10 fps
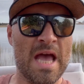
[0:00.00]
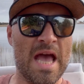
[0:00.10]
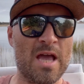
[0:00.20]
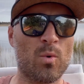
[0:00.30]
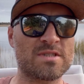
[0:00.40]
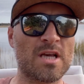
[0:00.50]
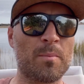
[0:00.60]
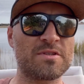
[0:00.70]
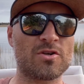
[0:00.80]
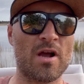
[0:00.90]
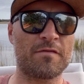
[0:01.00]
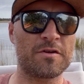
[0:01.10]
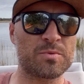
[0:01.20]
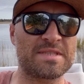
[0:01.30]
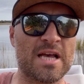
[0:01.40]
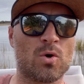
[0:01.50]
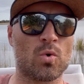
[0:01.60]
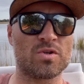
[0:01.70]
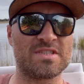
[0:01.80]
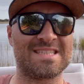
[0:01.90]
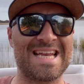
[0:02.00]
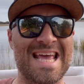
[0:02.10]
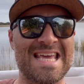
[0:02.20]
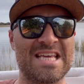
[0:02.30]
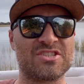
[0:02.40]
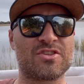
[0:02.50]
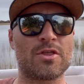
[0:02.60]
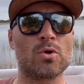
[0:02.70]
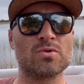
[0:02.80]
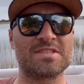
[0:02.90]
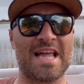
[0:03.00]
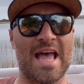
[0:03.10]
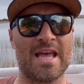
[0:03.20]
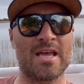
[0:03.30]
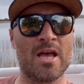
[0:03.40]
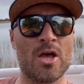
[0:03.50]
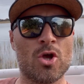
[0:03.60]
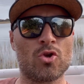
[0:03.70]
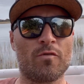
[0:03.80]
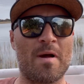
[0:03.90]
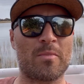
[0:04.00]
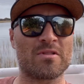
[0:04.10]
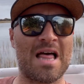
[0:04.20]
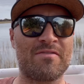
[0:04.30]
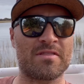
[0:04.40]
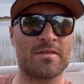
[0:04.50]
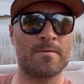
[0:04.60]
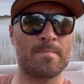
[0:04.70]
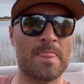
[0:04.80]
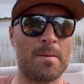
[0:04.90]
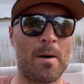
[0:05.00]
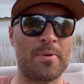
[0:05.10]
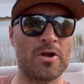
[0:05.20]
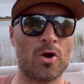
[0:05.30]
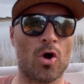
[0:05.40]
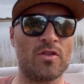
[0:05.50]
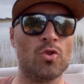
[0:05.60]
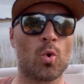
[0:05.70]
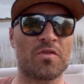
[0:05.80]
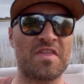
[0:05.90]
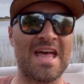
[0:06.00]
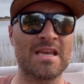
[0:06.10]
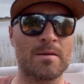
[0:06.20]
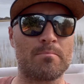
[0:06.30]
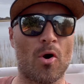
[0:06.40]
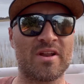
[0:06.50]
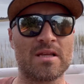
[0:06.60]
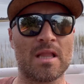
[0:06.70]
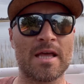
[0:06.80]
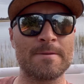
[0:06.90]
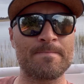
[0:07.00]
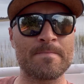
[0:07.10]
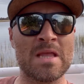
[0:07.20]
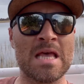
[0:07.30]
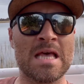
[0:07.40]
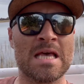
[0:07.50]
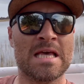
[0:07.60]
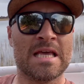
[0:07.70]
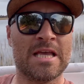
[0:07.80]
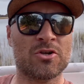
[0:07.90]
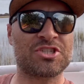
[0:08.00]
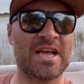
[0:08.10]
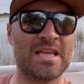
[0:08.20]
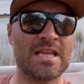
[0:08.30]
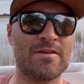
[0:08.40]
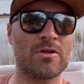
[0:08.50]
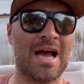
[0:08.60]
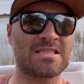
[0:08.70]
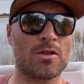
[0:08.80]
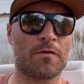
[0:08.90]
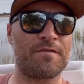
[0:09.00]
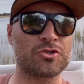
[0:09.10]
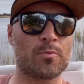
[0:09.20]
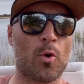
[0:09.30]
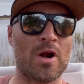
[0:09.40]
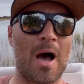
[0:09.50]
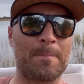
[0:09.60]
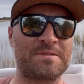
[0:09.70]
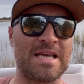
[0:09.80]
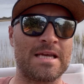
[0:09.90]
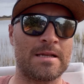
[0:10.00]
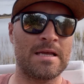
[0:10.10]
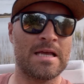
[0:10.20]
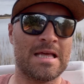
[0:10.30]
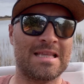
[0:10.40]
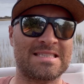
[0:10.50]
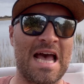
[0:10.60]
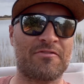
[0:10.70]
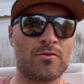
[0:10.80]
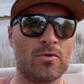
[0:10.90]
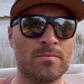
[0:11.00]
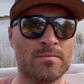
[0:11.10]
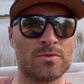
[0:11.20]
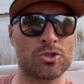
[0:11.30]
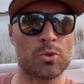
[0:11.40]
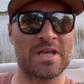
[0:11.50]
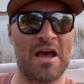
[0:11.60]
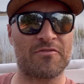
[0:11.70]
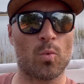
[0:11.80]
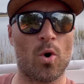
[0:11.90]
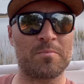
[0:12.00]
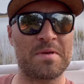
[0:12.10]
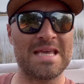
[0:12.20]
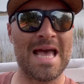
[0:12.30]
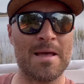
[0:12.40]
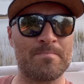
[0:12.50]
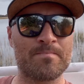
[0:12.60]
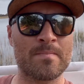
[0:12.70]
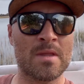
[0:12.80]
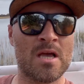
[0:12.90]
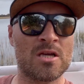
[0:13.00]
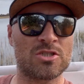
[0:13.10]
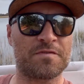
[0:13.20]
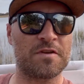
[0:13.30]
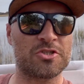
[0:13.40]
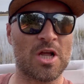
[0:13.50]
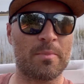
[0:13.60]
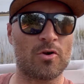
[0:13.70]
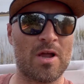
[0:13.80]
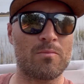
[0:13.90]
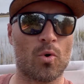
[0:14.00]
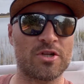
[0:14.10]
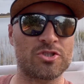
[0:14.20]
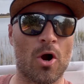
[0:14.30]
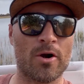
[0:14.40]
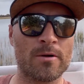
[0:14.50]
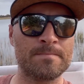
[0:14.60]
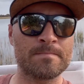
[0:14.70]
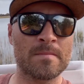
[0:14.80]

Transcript: Hey, what's up? It's Greg at Fisherman's Headquarters, and today is Thursday, November 11th. I'm up here on the North End in Barnegat Light. Here checking in, give you guys a little fish report update this afternoon, shortly after 1 p.m. Just finished up a great morning charter,